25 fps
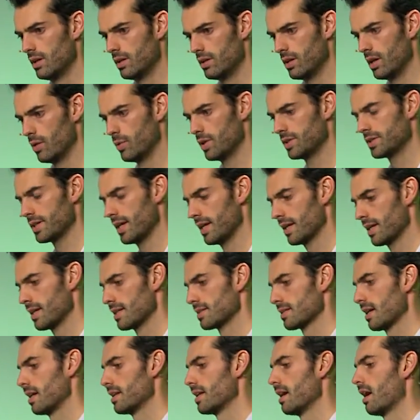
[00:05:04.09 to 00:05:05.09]
We're taking
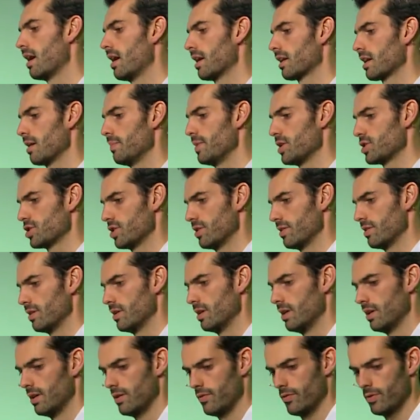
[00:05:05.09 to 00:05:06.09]
a slightly higher
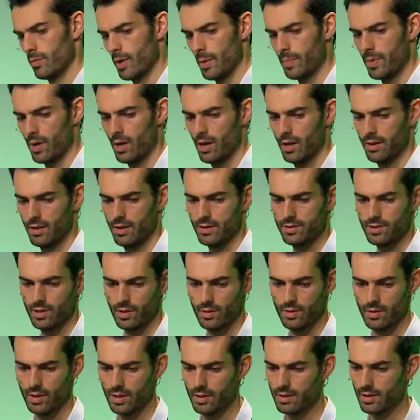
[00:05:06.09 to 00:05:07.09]
commission from our partners,
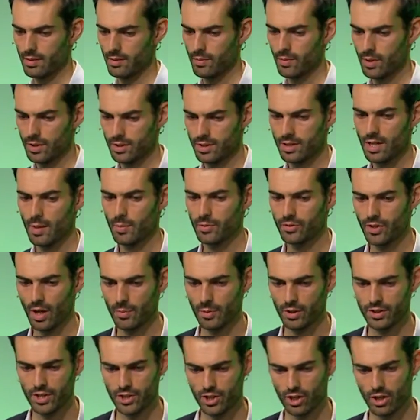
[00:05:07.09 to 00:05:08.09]
so we're into
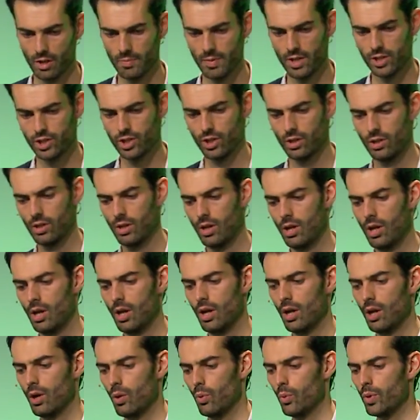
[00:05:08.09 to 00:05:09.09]
double-digit commission.
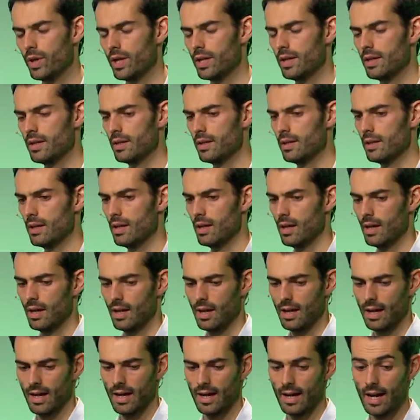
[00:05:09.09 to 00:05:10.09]
We
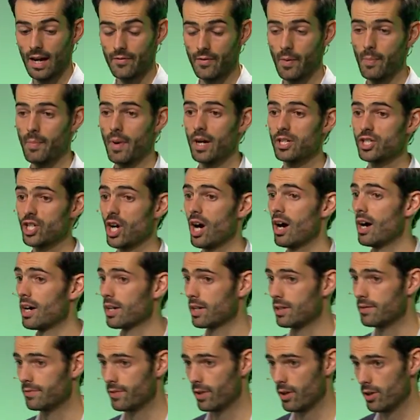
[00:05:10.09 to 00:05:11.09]
have a much higher
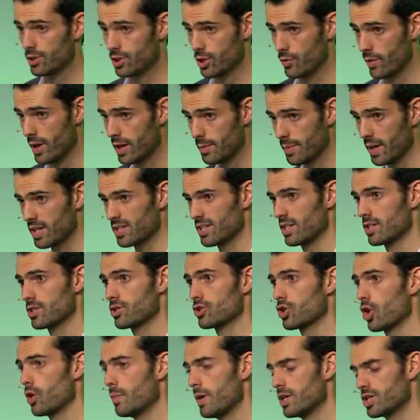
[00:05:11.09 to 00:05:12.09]
conversion rate because it's
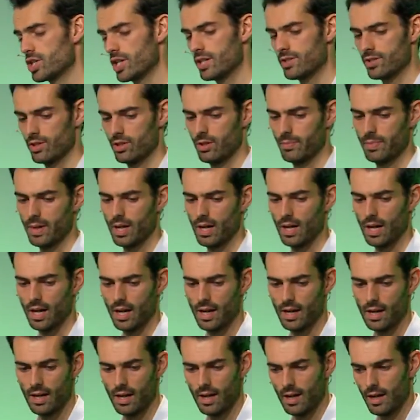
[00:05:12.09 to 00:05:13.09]
so much easier to
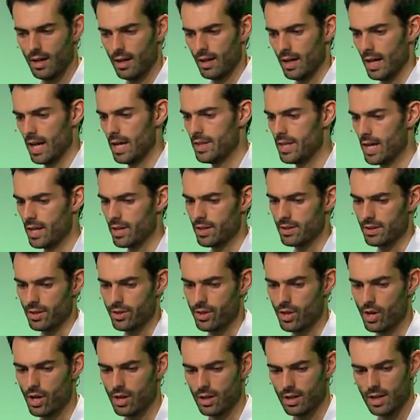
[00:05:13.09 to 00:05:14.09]
buy. And then
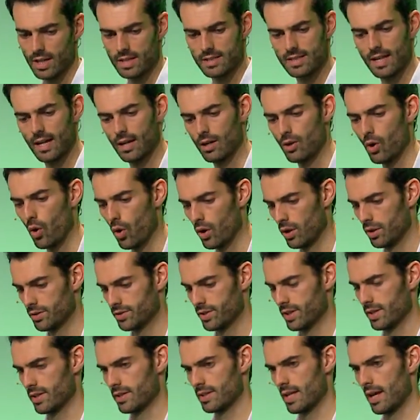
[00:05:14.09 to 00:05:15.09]
thirdly, it's that
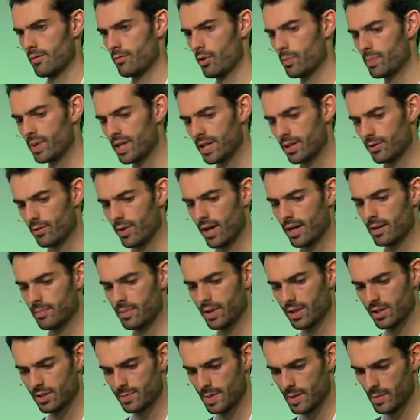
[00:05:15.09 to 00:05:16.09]
loyalty, that repeat rate,
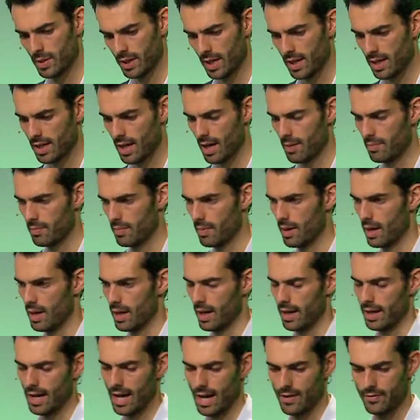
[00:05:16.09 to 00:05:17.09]
because people can come
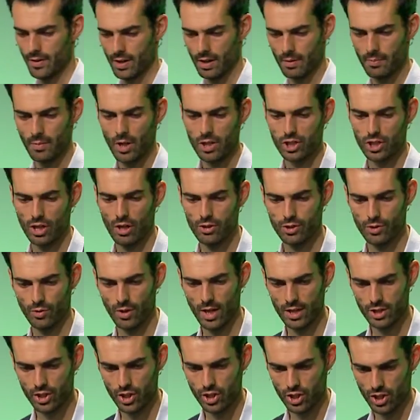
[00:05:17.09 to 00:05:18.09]
and have a much closer
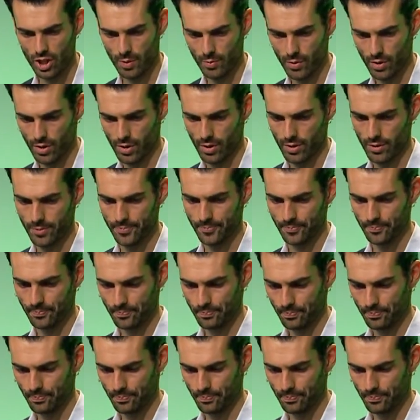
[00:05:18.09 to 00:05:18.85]
relationship with you.